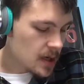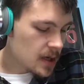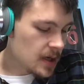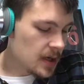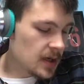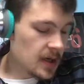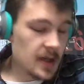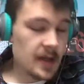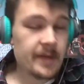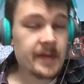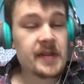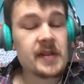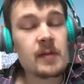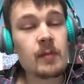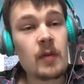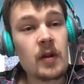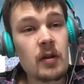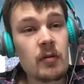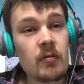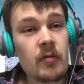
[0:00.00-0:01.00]
Livingston,
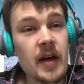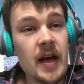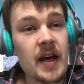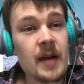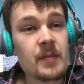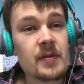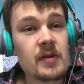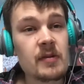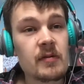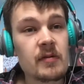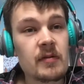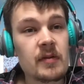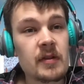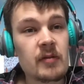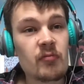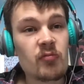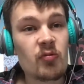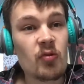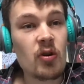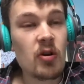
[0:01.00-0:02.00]
Motherwell, absolutely
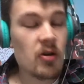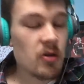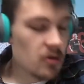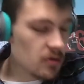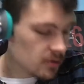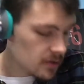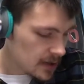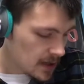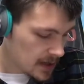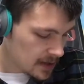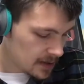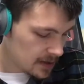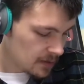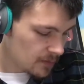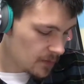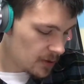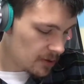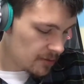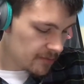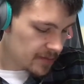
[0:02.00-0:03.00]
wrong. And
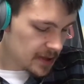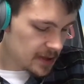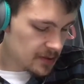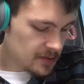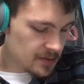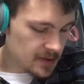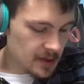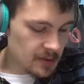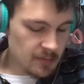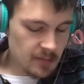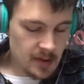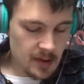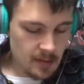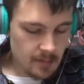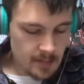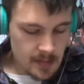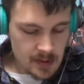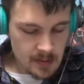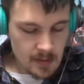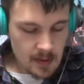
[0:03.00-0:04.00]
Kilmarnock Rangers
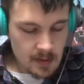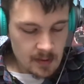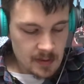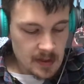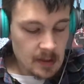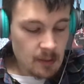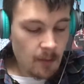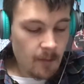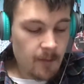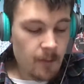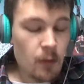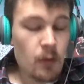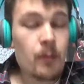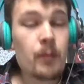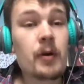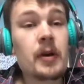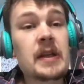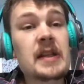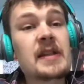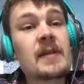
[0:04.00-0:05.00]
outcome as well. So I got 4
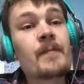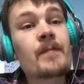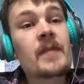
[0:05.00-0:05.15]
points.